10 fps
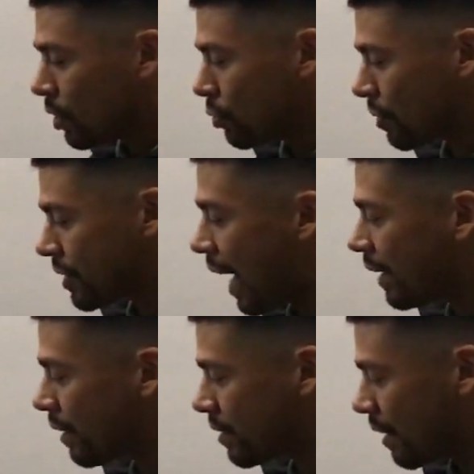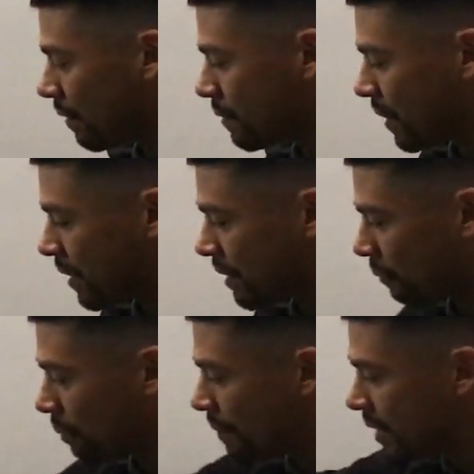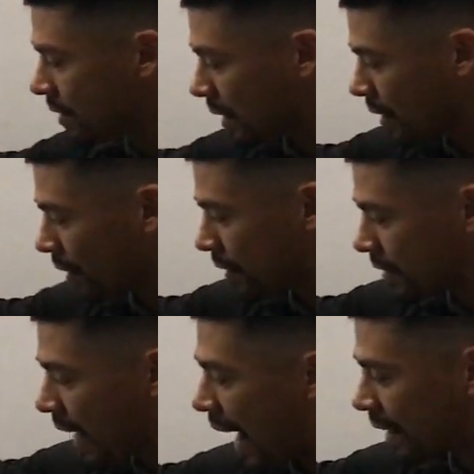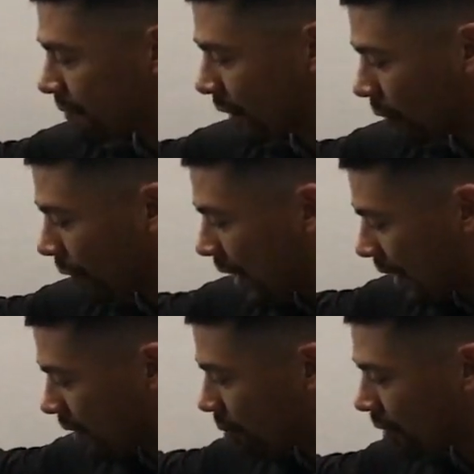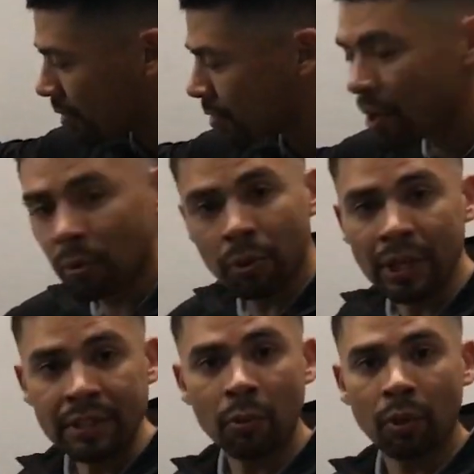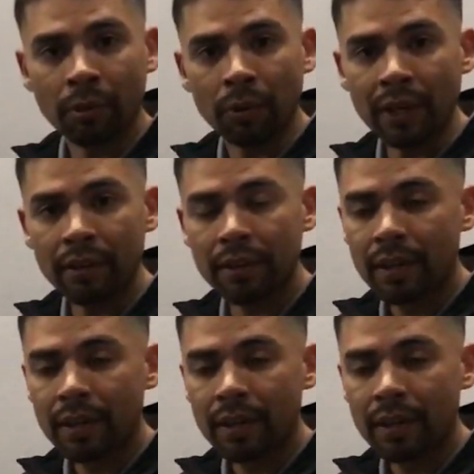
Short-siding ourselves means that we're missing on the side of the green where there's no green to work with.